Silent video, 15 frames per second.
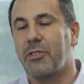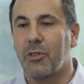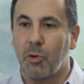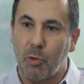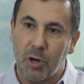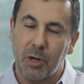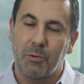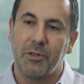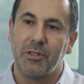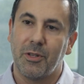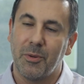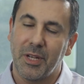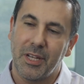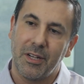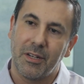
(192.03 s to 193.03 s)
to the work we're
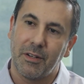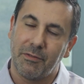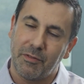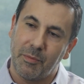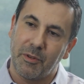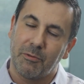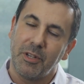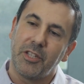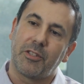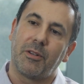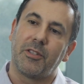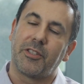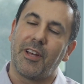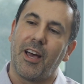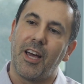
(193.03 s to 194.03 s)
doing here from the
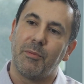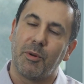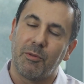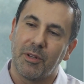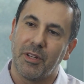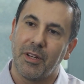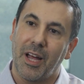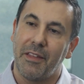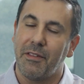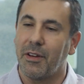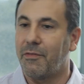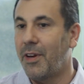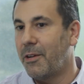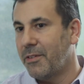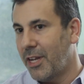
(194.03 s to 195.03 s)
research side, but really I
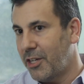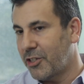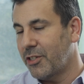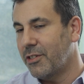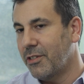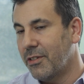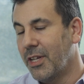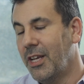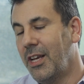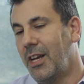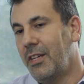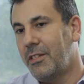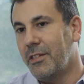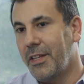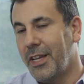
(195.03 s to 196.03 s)
think foundational
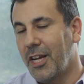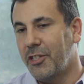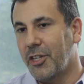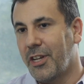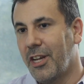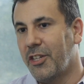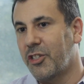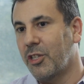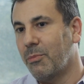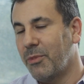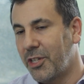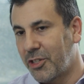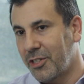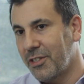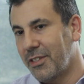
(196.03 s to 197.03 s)
to the educational
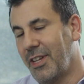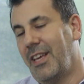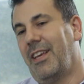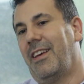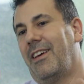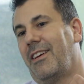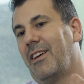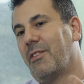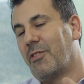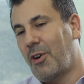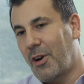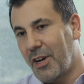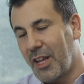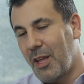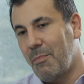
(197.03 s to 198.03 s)
mission of
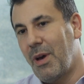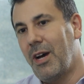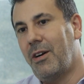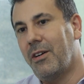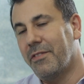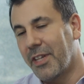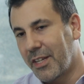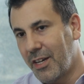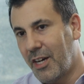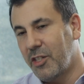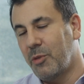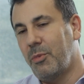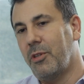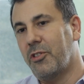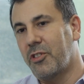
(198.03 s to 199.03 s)
Carnegie Mellon and the
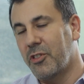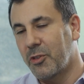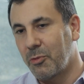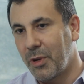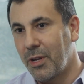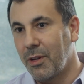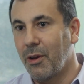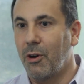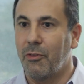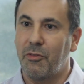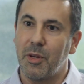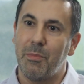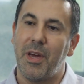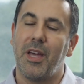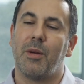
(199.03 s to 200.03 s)
contributions we
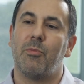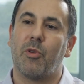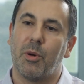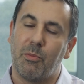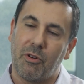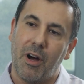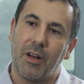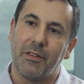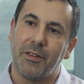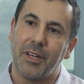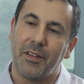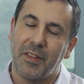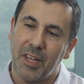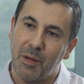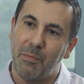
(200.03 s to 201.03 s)
hopefully make more broadly
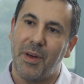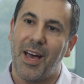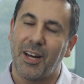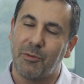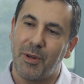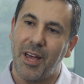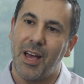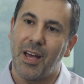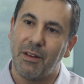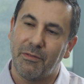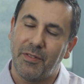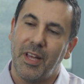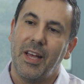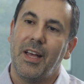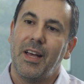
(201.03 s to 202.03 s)
and the impact we
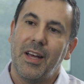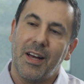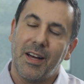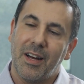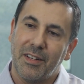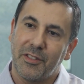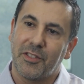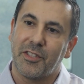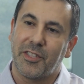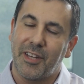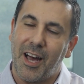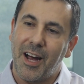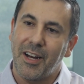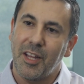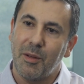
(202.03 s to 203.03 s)
have uh, on
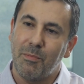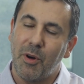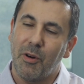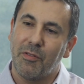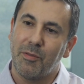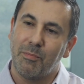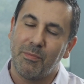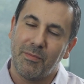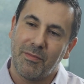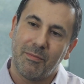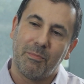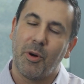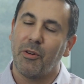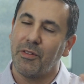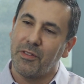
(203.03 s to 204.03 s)
society, both in,
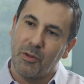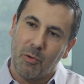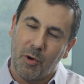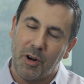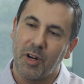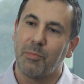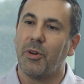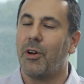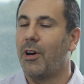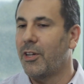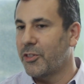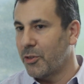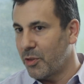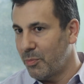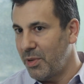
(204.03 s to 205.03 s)
both in the work, but also the